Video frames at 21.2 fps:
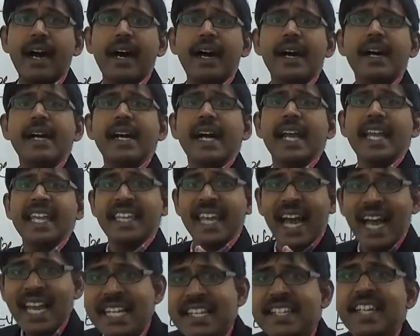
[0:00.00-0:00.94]

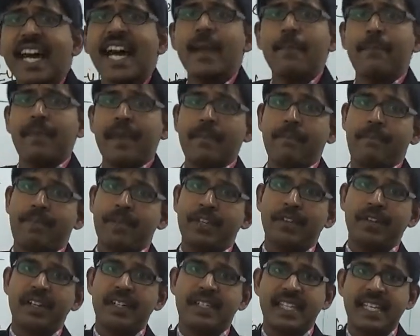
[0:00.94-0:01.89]
n-type
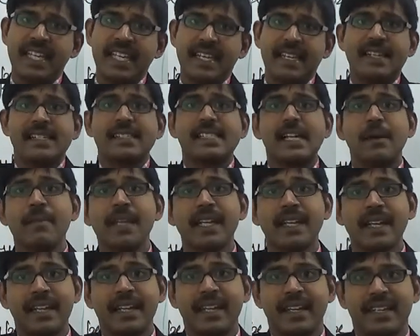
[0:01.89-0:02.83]
impurity in a
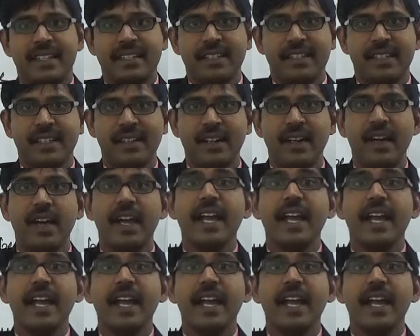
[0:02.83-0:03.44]
semiconductor,